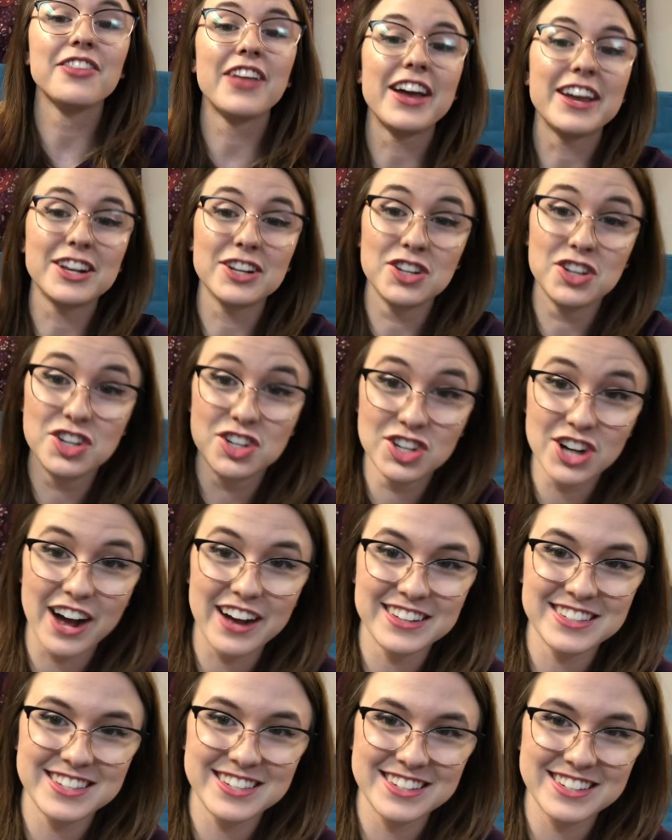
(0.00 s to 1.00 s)
Like,
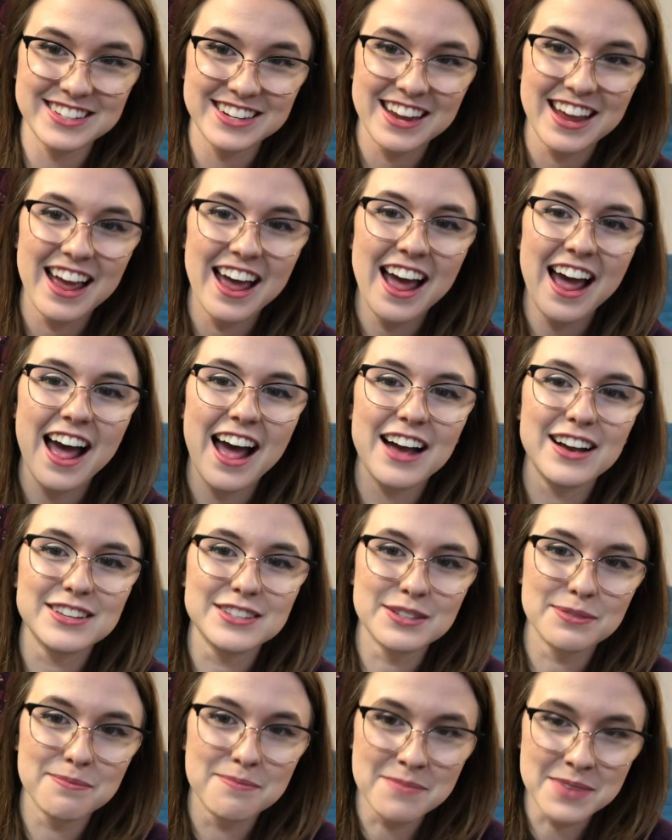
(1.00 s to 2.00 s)
just
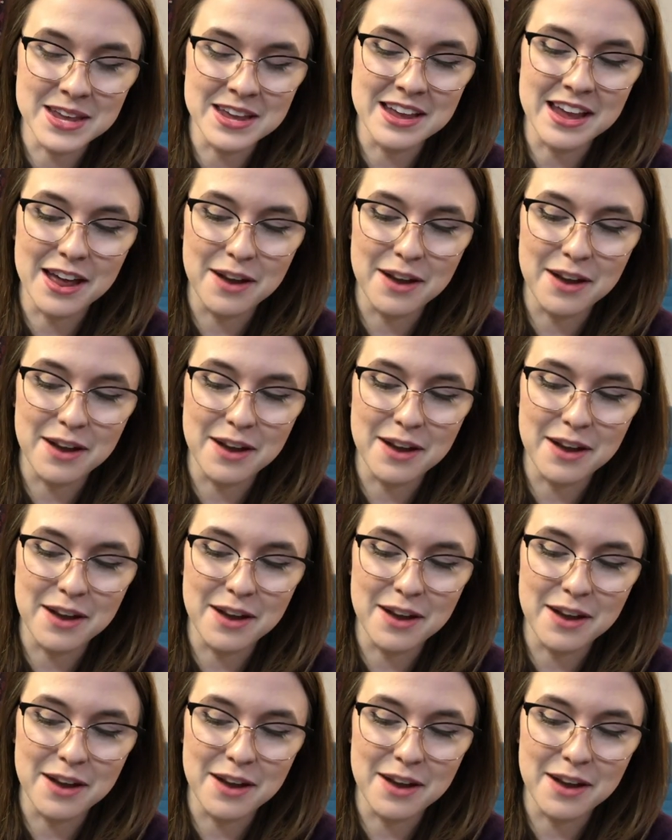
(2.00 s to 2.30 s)
as me